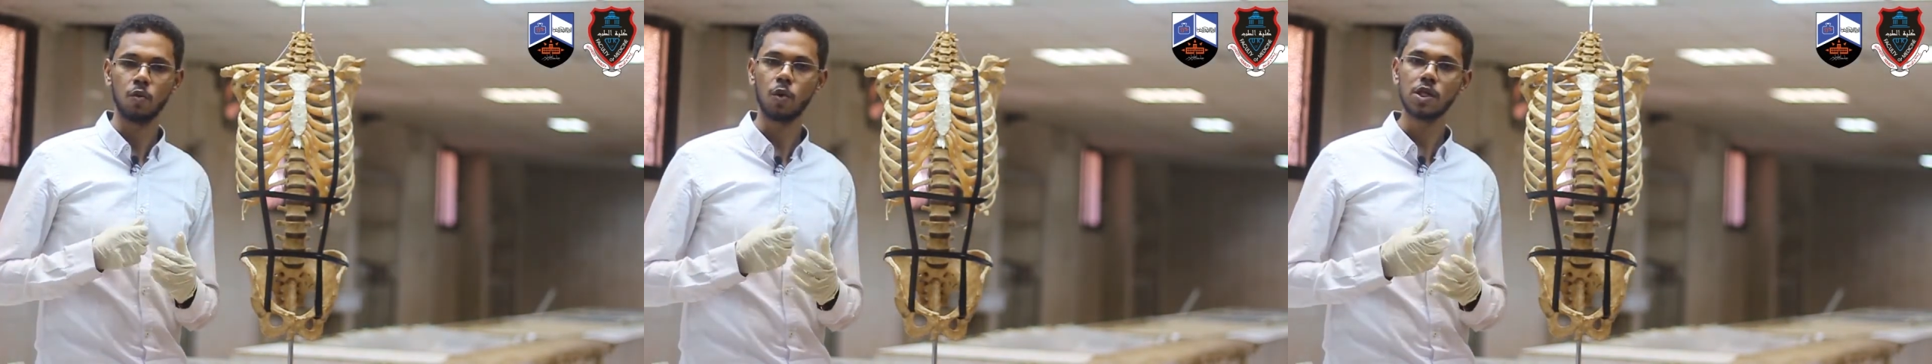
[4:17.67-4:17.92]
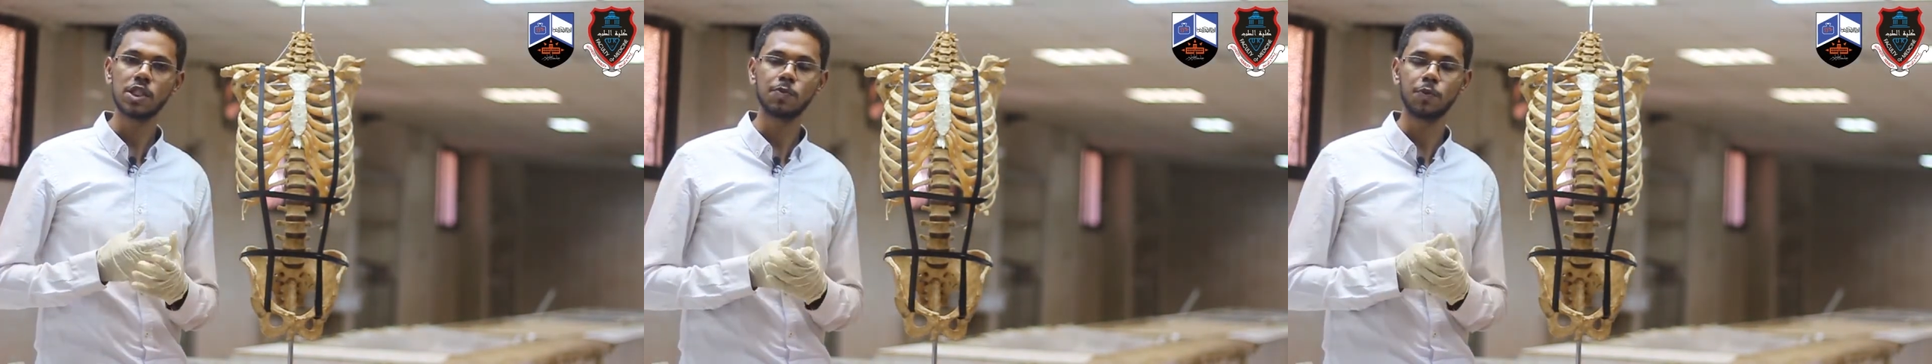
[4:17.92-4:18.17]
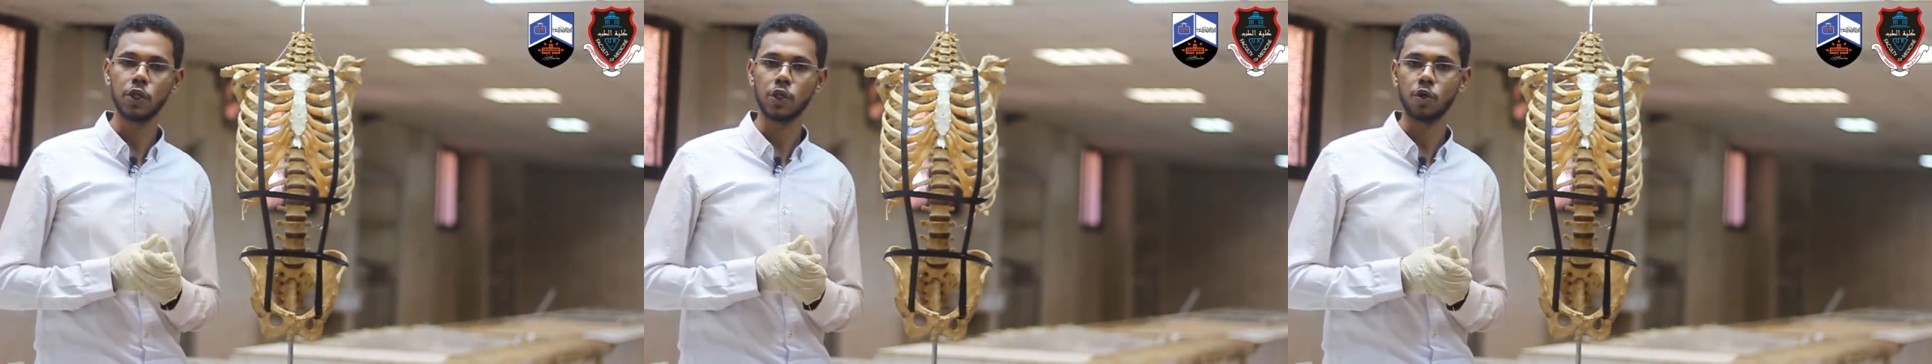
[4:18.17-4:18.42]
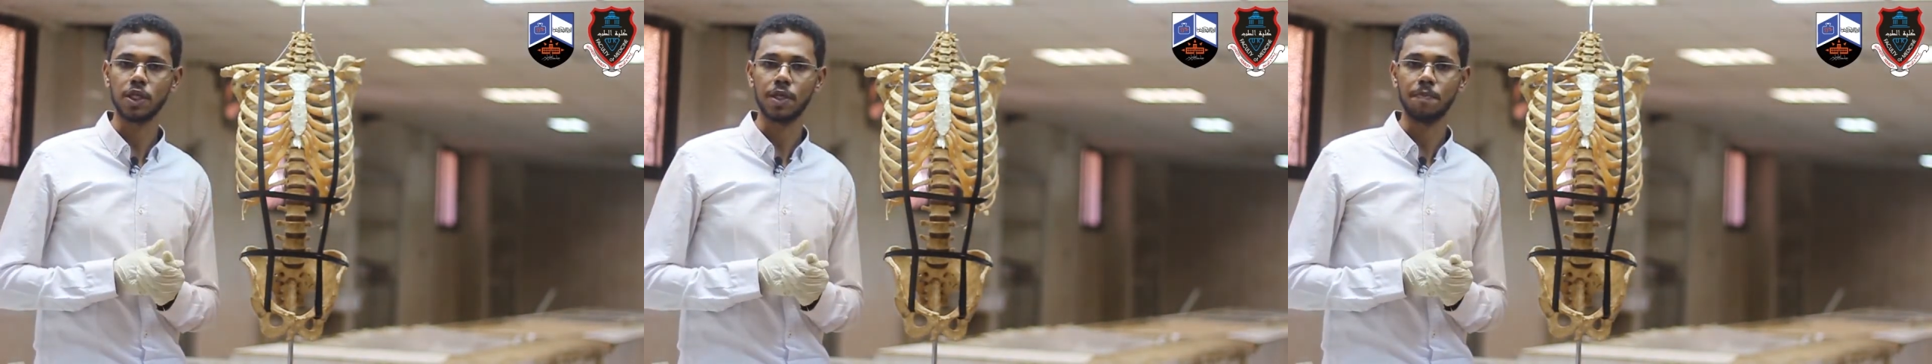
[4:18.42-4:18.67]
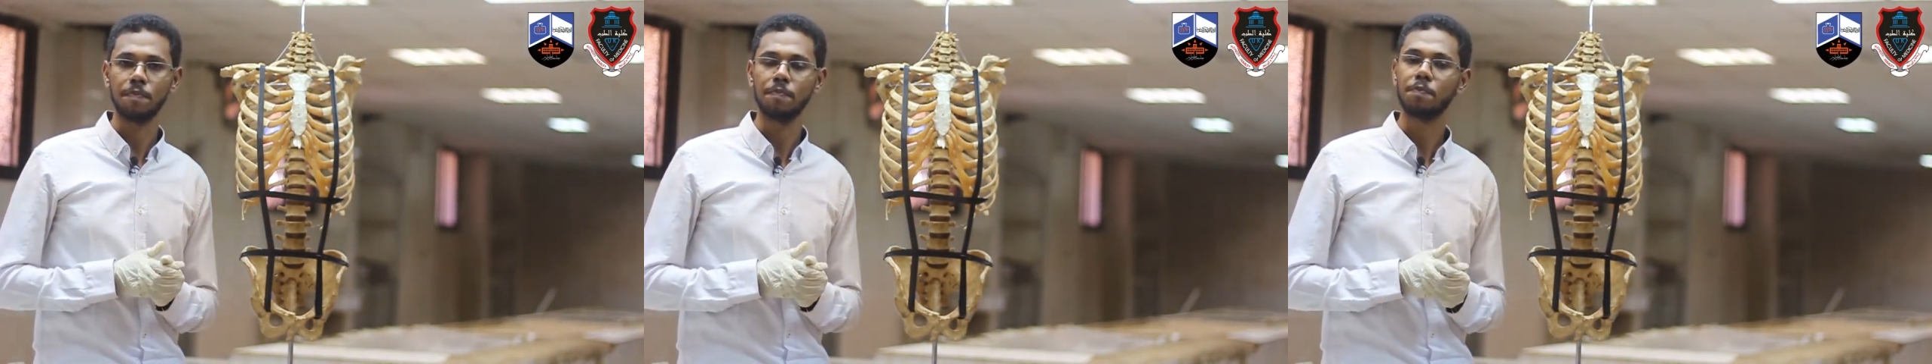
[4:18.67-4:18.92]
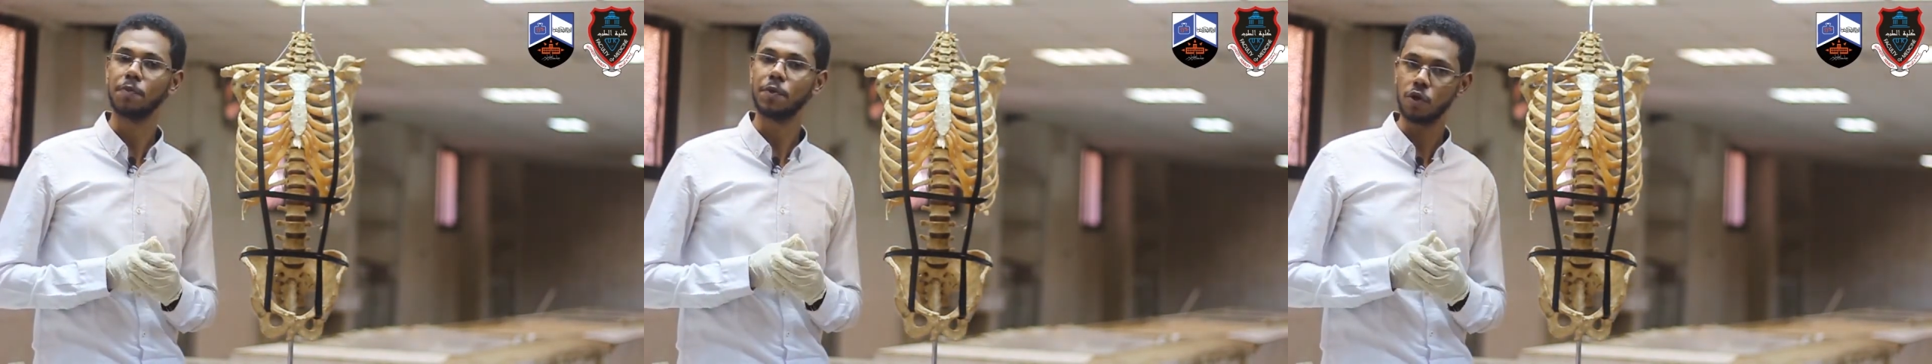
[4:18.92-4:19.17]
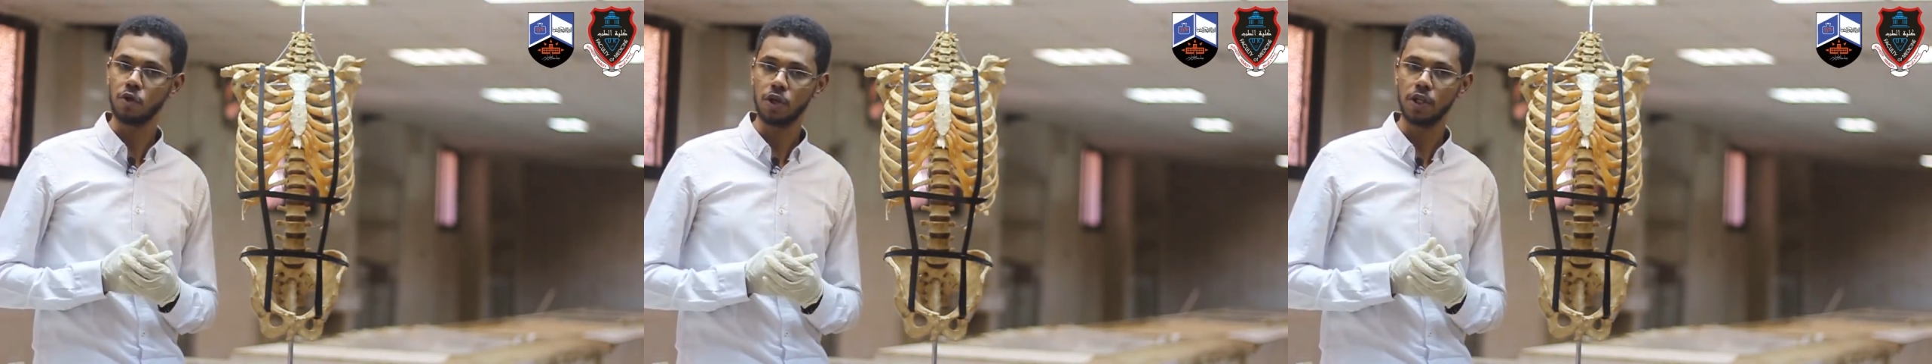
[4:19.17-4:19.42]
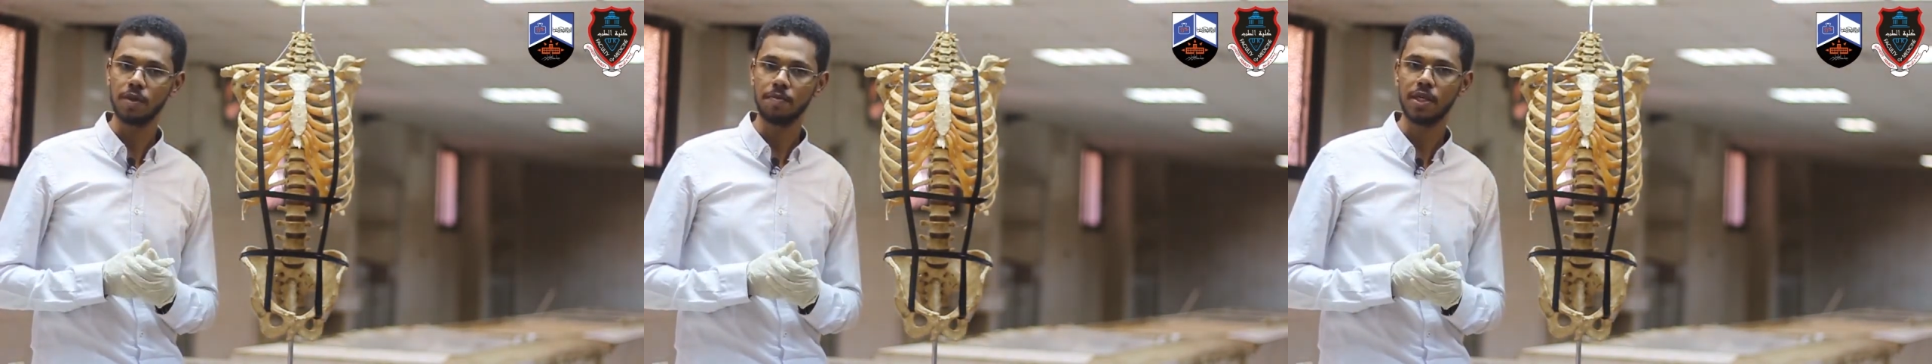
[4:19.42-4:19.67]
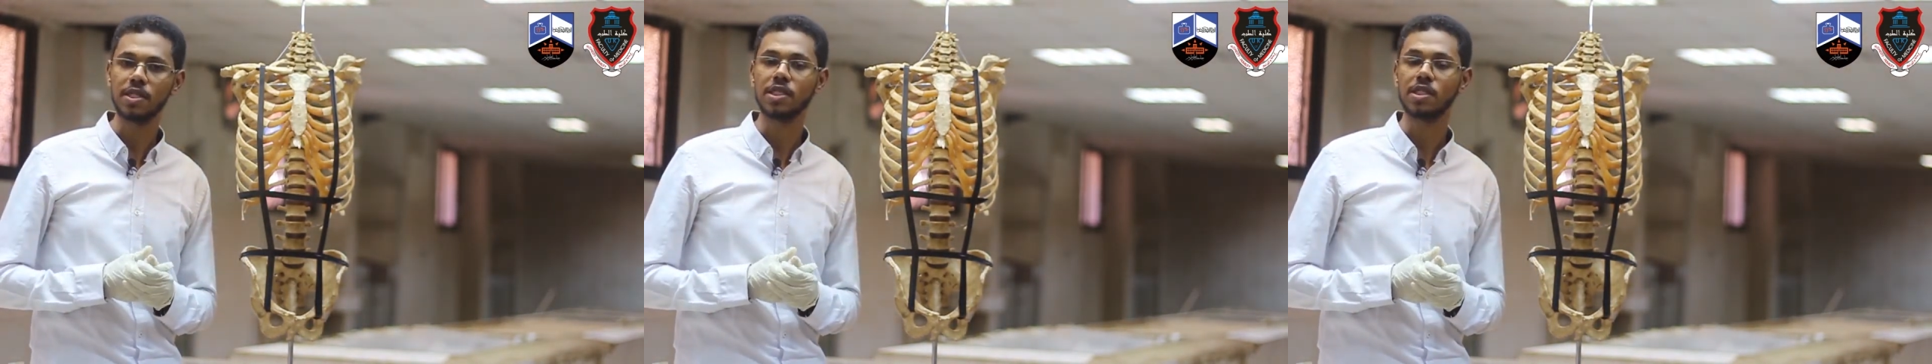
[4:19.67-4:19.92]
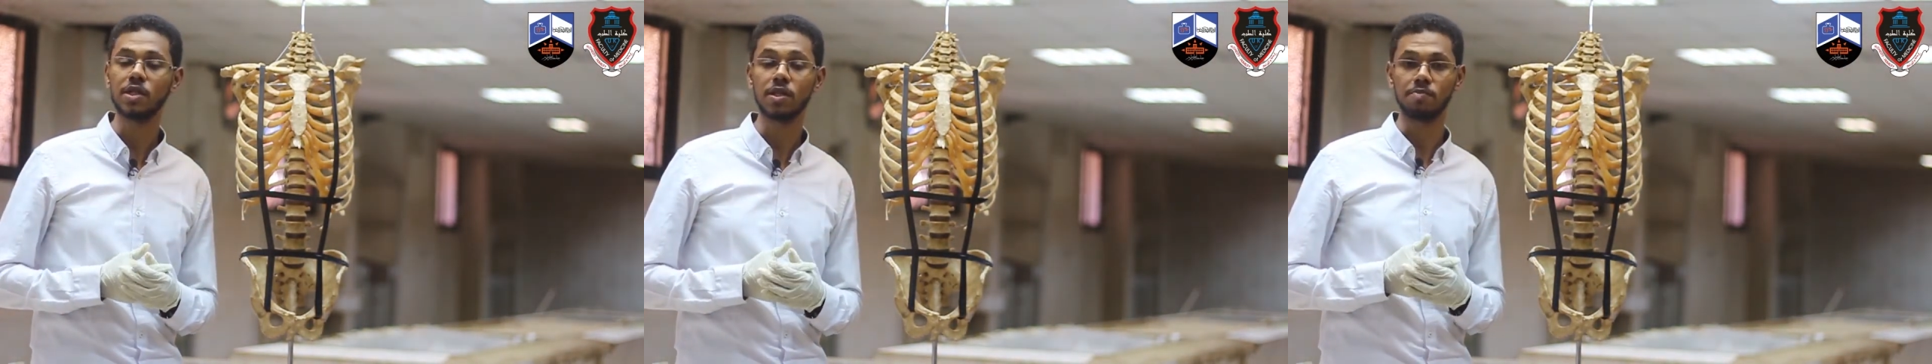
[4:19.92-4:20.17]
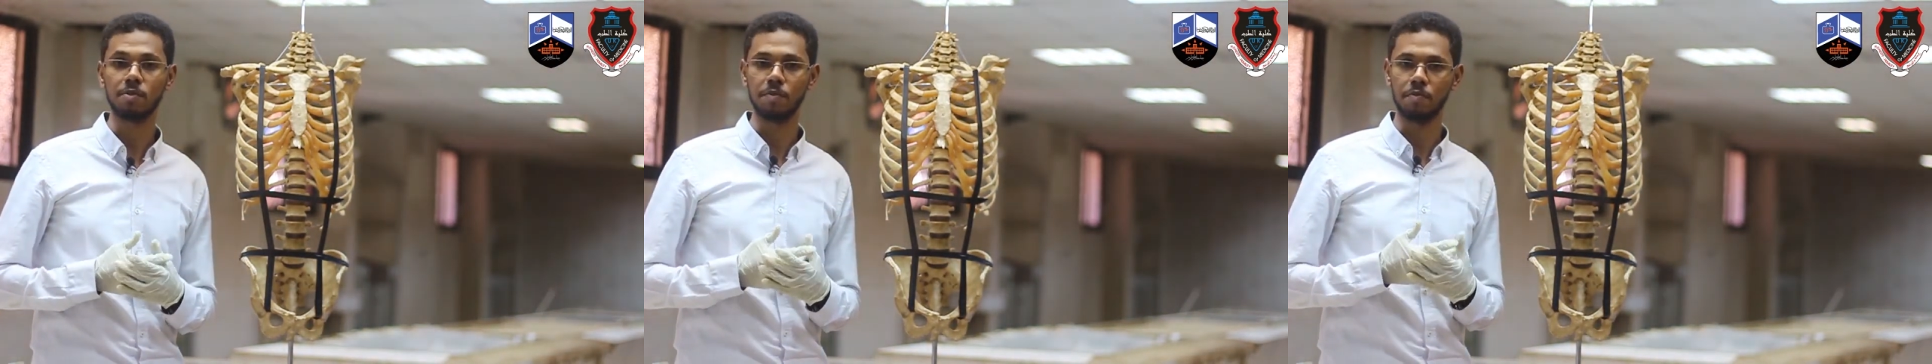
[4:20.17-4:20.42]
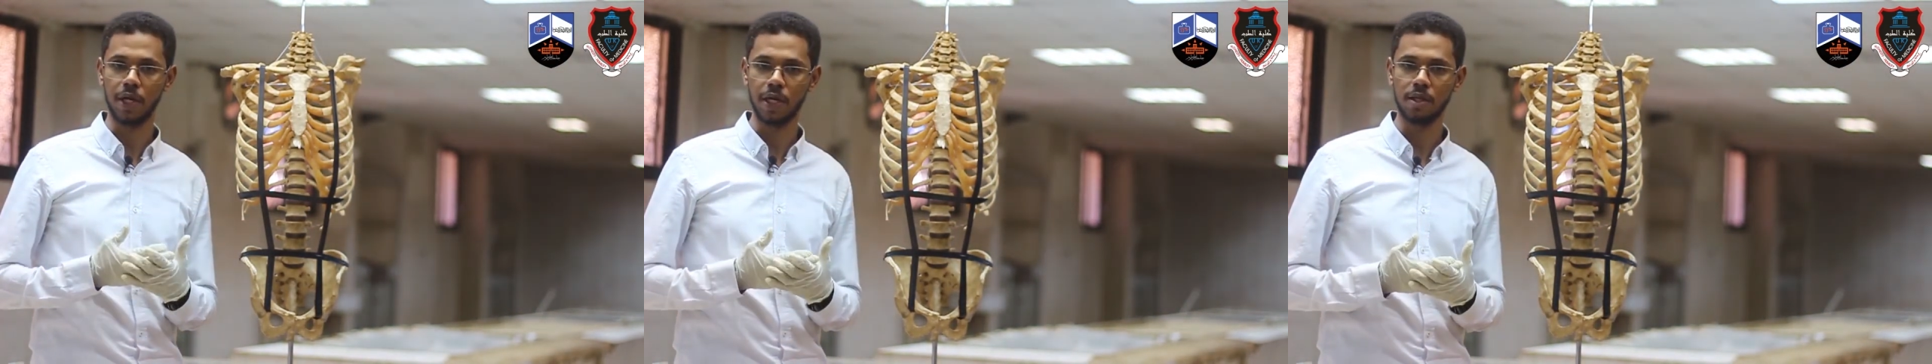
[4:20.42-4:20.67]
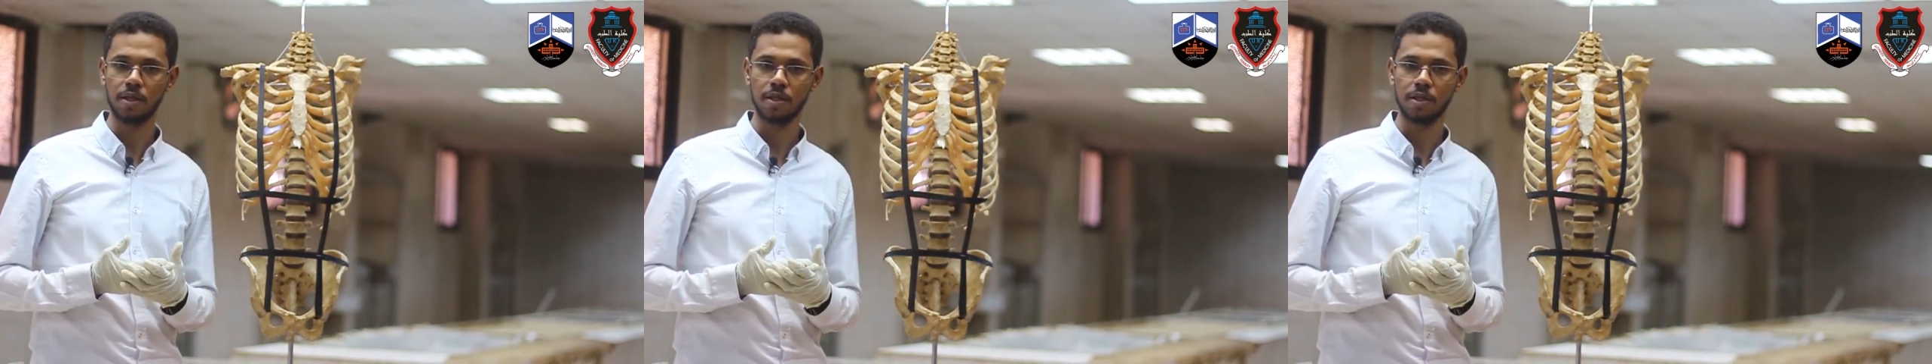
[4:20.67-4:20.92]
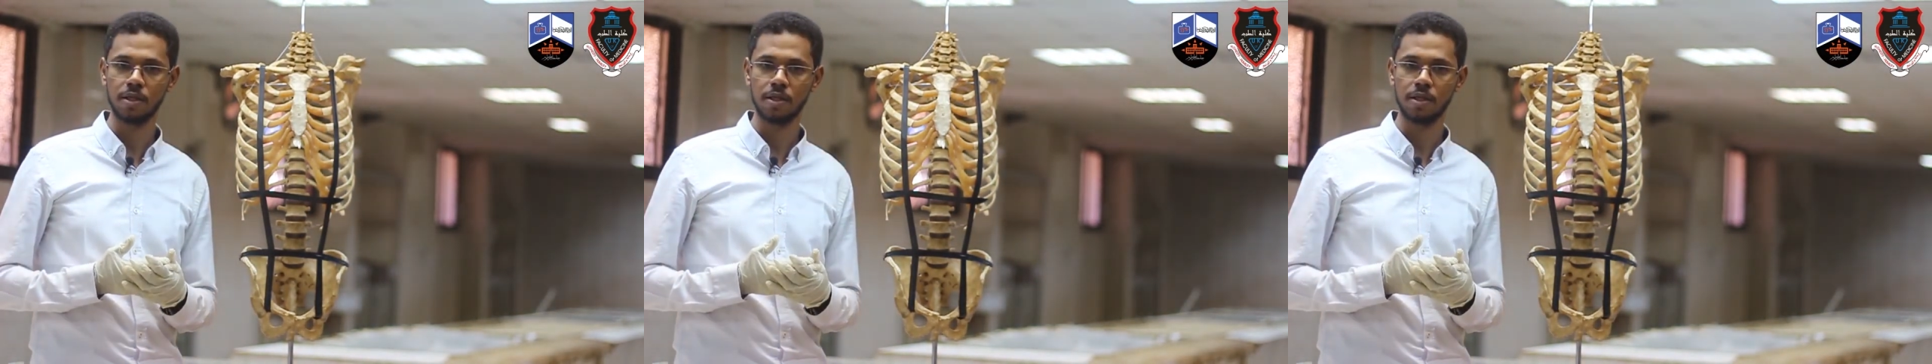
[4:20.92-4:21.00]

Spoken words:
What's peritoneum? Peritoneum is a serous membrane